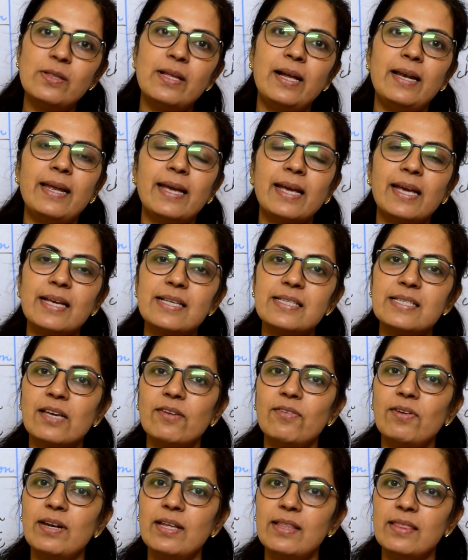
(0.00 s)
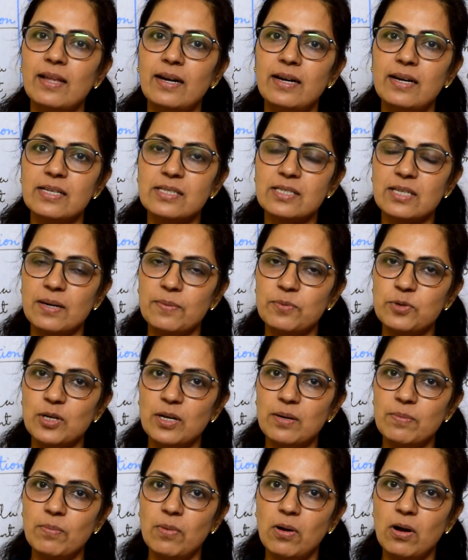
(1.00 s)
The link is given in the
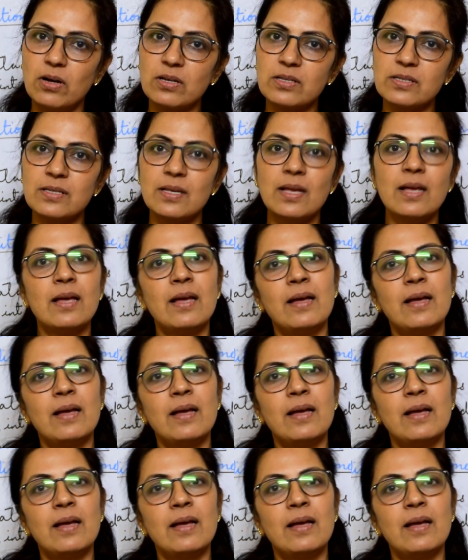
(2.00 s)
description box.